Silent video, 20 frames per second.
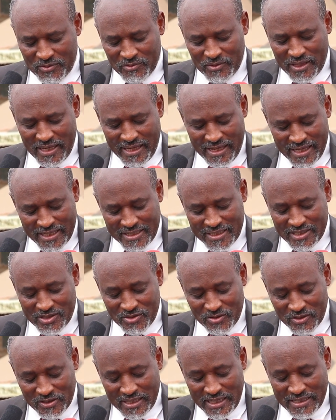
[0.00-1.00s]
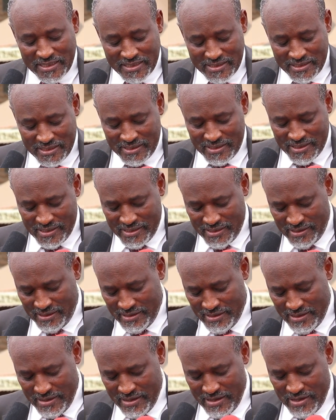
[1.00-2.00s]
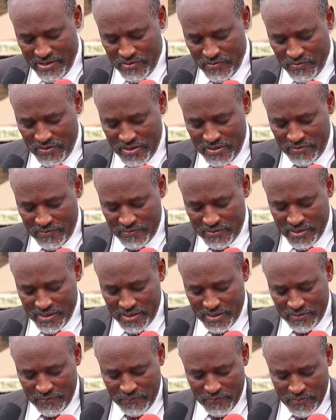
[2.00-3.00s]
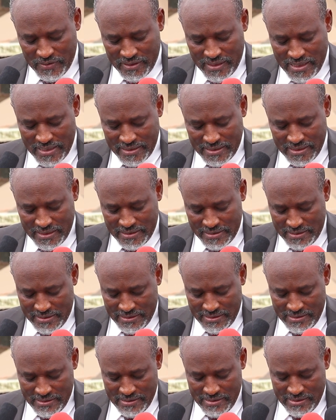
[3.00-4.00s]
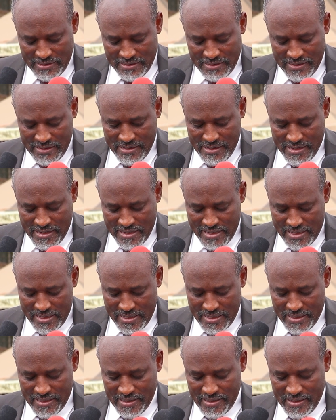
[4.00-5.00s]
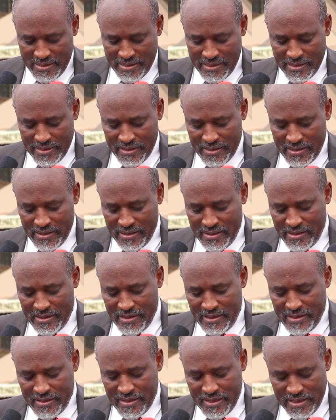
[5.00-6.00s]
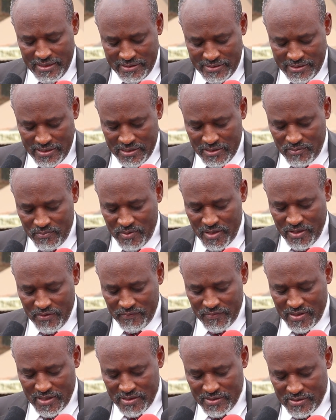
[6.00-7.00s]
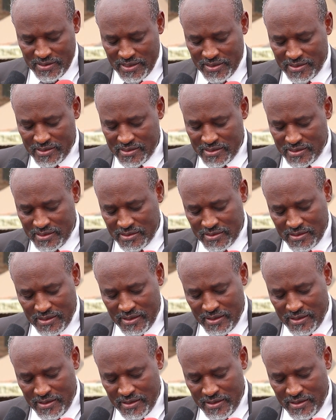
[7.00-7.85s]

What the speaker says: to the head is not an easy thing. You cannot take it for granted. And he has sent me evidence that he's in